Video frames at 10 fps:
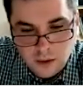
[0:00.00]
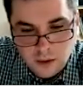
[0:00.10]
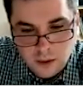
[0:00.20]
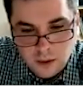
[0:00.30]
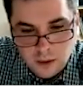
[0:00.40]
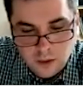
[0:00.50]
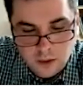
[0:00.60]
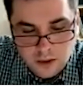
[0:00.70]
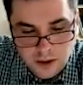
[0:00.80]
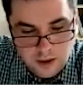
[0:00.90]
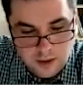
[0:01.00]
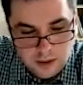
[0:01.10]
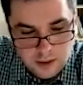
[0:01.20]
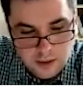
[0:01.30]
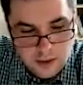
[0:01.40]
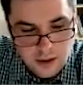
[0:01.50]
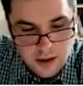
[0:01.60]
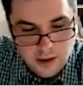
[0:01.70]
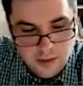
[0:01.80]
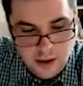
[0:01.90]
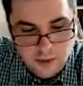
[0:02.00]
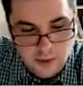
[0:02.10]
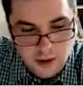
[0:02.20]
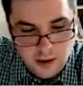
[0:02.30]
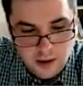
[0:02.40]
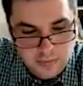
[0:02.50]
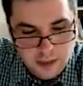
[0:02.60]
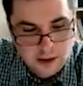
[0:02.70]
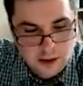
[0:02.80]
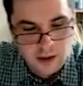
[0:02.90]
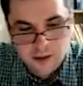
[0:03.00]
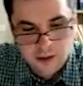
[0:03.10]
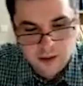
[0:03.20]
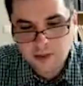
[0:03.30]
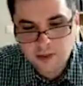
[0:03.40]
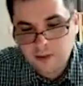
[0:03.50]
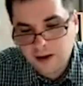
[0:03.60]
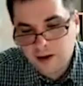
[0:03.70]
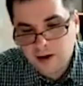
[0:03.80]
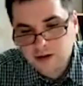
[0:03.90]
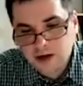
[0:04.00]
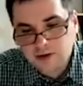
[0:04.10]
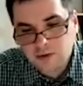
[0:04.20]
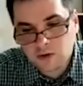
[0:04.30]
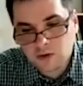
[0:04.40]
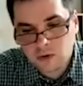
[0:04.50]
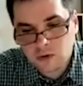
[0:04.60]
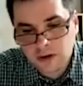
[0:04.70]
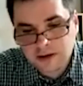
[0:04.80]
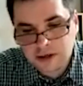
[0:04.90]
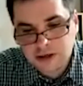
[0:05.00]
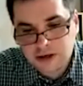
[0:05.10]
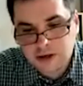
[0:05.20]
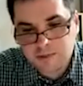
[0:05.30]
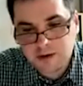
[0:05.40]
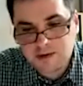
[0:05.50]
Okay, now Black just wants to exchange pieces.